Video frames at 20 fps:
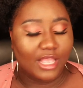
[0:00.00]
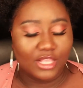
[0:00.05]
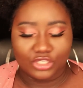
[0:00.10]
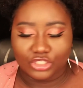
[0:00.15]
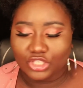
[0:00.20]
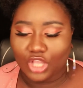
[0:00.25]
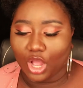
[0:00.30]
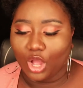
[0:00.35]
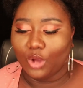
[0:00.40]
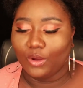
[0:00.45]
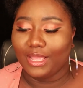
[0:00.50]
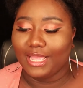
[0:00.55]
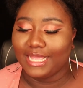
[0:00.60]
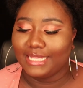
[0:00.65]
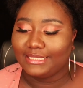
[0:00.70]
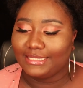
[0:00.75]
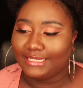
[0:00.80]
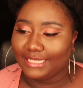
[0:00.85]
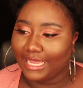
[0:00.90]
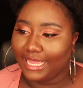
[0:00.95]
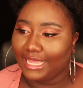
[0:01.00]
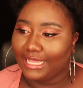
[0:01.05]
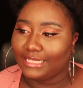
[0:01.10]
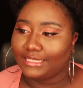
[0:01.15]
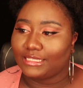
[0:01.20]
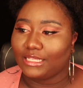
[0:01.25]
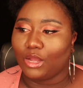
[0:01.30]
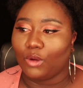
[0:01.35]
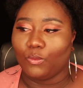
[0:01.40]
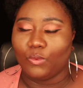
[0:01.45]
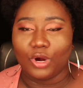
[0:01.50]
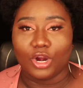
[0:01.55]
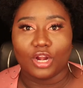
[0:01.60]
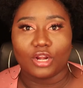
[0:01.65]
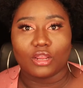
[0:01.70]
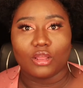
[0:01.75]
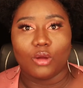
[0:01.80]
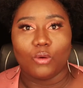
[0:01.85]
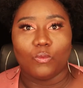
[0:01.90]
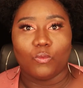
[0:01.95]
So it does
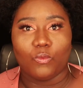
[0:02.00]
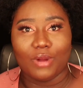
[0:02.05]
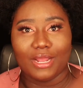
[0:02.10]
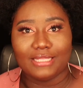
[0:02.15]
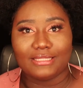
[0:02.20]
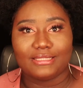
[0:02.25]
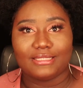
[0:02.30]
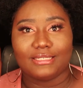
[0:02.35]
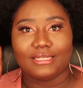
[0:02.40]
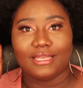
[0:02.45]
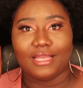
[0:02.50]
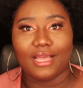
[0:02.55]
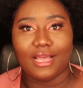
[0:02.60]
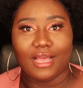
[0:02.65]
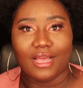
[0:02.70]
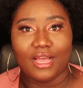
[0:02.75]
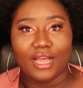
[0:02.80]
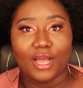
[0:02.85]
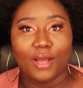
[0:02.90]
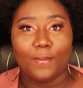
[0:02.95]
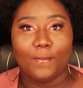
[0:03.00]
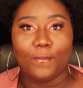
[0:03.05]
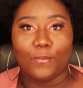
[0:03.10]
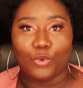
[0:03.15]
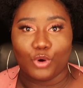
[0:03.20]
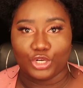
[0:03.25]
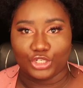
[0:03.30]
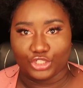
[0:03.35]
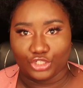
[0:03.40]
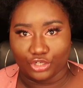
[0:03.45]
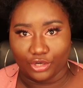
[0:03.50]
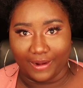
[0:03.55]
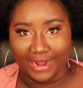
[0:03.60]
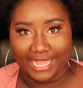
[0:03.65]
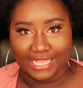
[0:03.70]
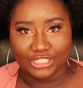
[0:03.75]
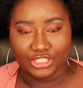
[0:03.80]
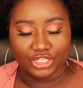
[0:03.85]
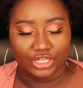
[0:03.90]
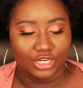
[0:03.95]
work with a
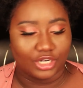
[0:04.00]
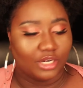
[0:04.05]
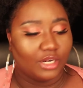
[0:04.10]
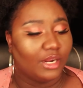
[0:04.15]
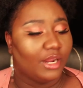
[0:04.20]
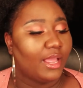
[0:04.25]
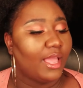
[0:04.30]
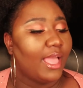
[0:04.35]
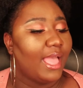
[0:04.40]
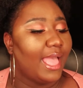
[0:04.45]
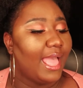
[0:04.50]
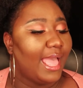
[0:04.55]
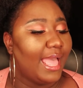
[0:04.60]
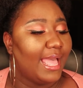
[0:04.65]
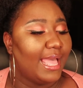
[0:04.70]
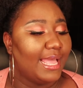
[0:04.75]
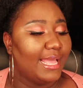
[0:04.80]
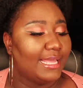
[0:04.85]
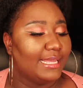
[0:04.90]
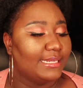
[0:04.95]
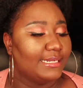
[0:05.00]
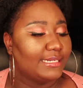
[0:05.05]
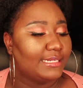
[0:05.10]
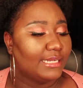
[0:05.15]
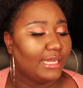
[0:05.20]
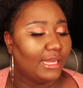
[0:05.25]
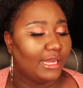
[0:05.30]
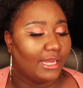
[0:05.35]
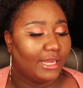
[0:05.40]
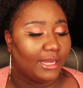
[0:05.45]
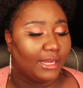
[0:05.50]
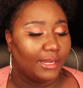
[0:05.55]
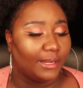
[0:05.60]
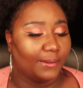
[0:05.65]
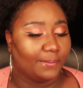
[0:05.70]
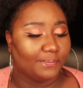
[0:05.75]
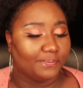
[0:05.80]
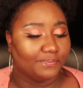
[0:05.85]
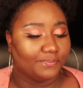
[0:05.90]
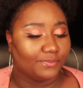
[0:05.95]
moisturizer, and
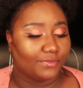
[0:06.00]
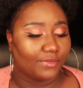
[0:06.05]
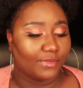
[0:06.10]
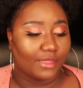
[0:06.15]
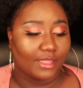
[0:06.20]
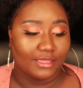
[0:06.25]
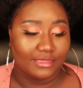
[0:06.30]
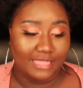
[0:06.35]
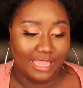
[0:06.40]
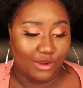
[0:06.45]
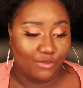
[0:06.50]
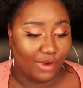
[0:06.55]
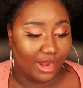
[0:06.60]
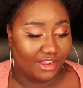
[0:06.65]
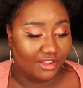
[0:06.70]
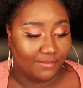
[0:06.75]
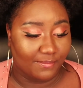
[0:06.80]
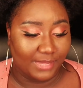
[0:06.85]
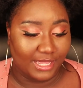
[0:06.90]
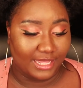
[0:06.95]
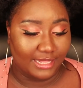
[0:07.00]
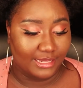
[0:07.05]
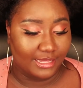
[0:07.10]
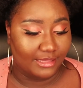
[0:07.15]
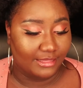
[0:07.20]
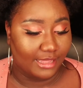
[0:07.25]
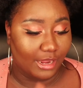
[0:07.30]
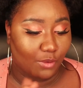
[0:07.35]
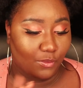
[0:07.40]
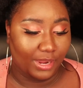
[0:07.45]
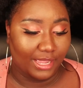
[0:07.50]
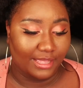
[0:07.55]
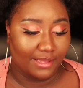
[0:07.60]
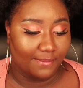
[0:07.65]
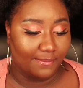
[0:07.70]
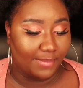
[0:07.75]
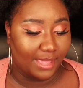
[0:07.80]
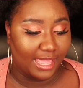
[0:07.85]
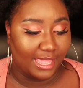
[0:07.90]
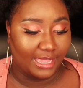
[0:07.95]
they recommend their Wake
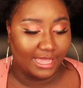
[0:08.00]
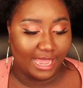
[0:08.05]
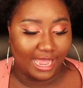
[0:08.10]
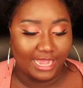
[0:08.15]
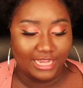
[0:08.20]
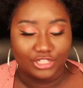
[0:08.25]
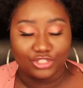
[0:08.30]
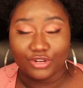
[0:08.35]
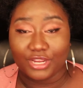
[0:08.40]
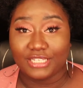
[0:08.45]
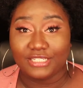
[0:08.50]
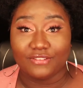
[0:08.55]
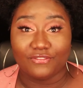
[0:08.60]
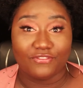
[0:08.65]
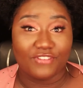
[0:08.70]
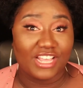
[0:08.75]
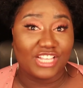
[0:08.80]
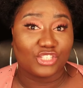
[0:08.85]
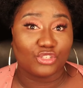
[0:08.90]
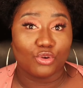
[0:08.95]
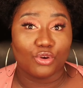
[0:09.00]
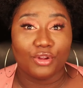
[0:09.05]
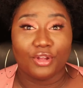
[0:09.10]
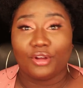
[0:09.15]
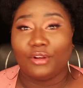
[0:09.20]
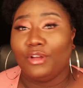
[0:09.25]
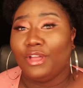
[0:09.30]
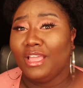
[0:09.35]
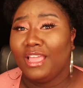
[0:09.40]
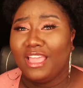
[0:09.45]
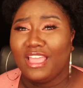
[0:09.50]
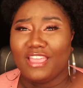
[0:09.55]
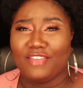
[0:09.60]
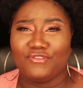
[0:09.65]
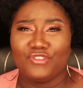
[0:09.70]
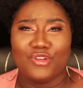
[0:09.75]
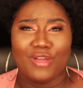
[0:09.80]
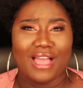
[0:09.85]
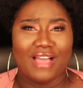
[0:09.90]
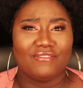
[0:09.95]
and Bake Hydration Face Oil.
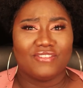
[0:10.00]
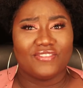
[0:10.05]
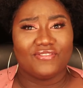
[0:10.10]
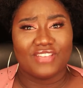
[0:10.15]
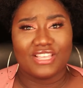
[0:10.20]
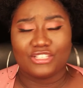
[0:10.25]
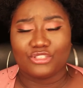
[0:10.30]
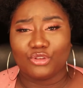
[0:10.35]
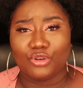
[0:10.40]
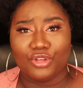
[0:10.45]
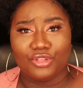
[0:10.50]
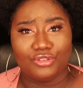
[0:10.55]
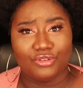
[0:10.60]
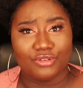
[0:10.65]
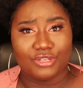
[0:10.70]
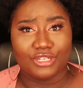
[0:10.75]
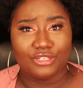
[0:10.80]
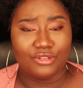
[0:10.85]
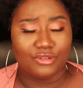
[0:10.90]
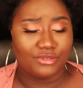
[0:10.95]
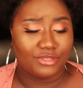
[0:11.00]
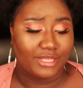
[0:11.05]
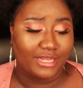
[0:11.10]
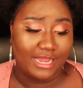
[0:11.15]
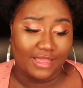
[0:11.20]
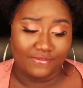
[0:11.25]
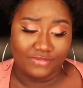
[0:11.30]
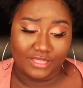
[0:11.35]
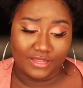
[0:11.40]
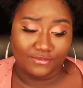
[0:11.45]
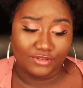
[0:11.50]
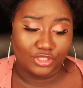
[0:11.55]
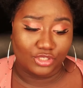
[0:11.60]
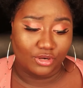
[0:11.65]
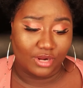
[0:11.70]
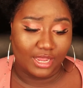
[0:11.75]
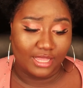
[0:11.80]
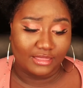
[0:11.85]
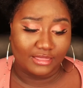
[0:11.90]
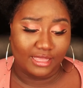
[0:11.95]
If you have a face oil, you can use it. I've never
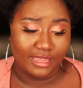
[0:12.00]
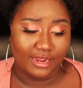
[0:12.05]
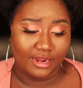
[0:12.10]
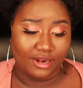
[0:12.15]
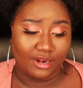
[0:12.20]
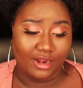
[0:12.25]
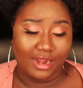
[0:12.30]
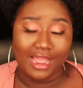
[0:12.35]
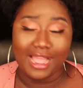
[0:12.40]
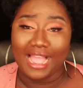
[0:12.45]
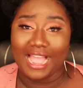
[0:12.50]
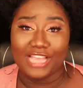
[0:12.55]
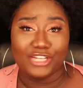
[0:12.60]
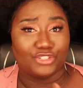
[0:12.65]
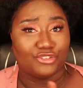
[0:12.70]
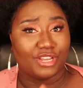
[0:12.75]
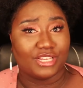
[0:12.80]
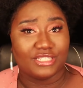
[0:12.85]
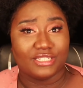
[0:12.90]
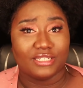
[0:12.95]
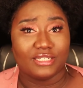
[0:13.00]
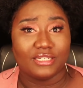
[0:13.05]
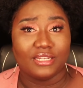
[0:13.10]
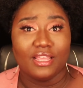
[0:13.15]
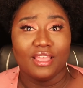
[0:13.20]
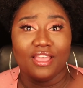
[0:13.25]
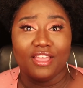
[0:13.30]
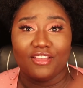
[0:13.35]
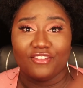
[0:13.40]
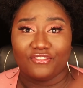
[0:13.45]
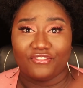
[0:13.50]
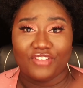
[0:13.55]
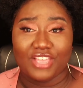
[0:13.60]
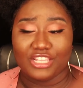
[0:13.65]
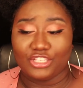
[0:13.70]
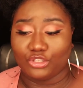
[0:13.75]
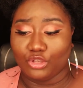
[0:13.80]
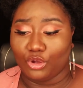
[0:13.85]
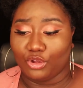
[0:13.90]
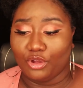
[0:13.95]
tried their hydration
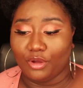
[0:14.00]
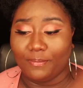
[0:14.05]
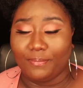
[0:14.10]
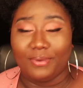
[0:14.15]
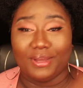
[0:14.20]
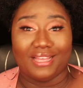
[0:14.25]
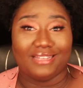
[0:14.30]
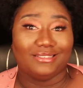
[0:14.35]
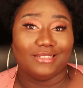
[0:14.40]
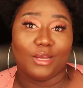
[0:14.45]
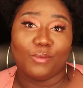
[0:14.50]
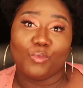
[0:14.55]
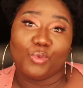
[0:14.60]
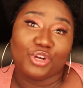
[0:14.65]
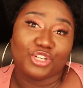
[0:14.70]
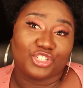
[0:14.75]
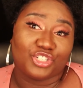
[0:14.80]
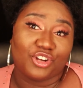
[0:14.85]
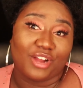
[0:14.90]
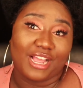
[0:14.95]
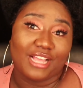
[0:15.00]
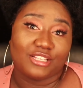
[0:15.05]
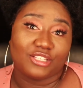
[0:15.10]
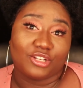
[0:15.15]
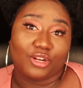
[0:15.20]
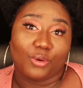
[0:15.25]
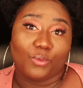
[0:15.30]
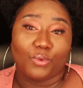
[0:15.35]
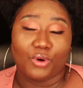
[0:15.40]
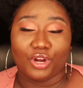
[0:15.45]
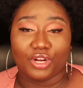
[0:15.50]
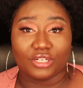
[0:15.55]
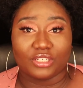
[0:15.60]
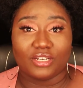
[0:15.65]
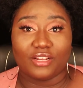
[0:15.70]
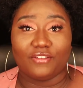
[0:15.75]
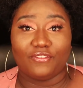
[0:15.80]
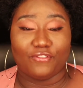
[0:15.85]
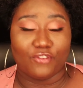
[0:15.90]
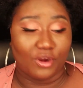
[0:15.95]
face oil, but a moisturizer worked
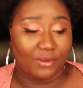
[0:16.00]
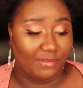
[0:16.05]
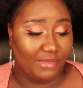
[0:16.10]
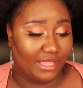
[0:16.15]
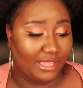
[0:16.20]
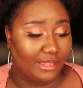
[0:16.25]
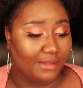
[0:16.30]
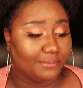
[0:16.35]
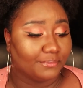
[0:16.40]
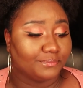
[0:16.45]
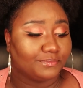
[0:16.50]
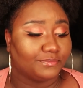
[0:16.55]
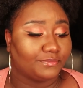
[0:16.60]
for me.